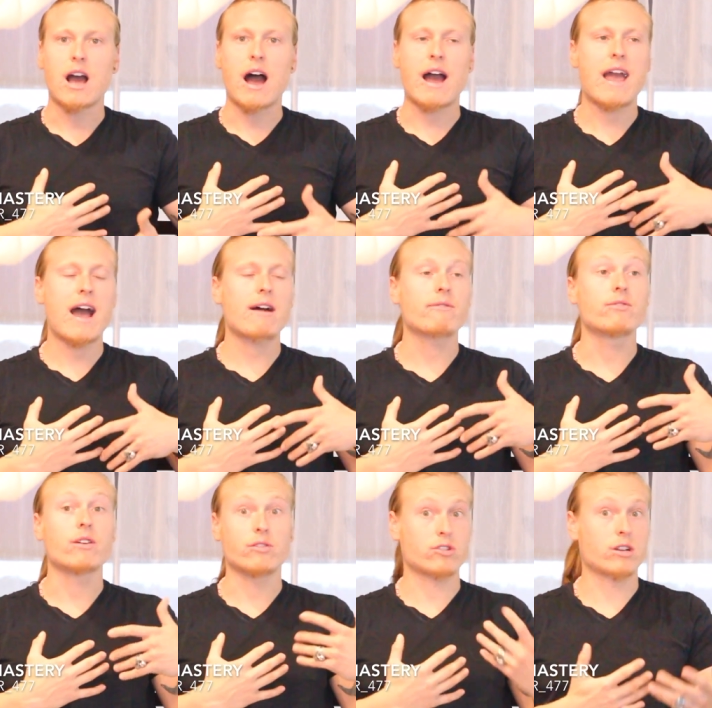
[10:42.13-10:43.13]
I
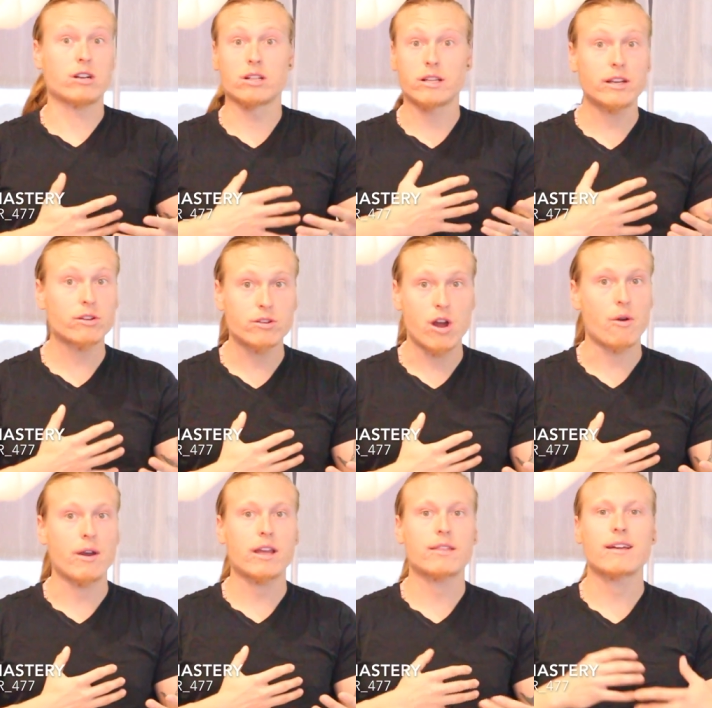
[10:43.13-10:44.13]
have the clear
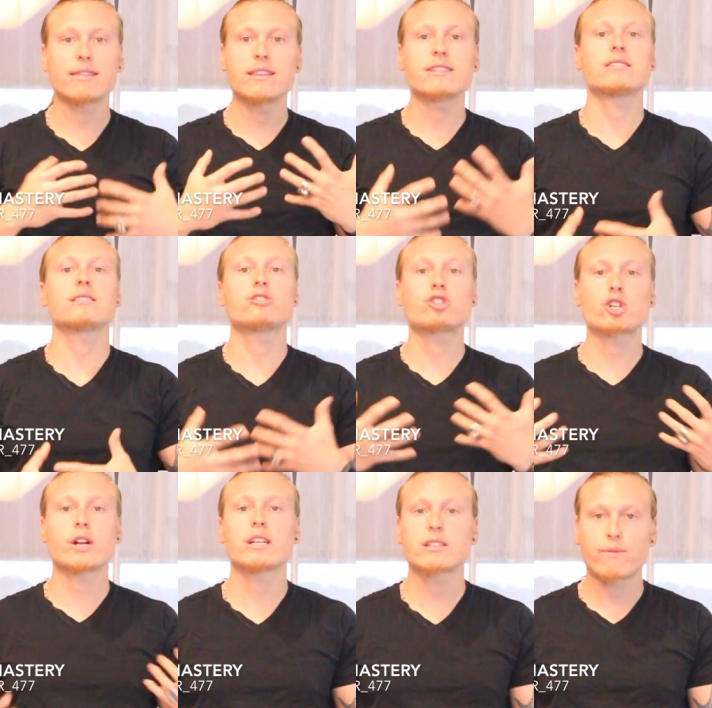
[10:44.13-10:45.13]
knowing that this is
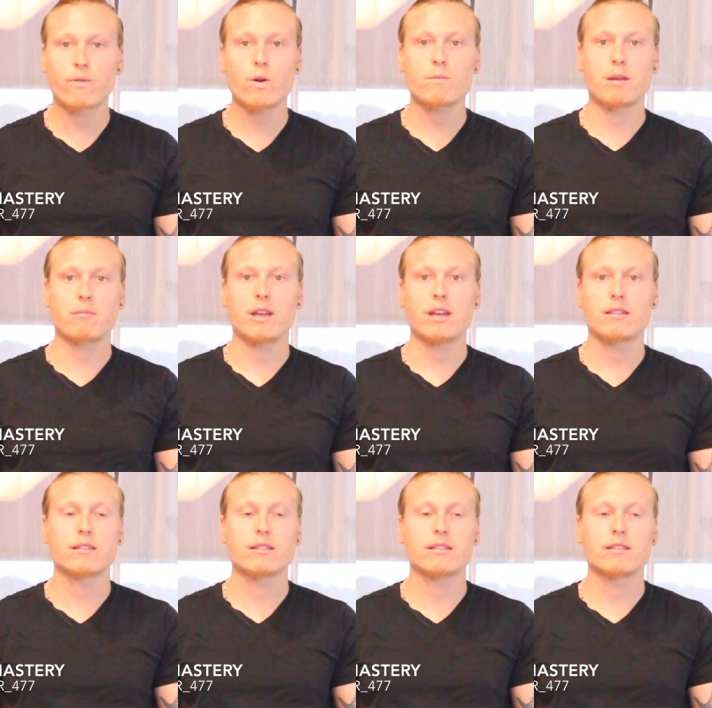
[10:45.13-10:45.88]
transforming me.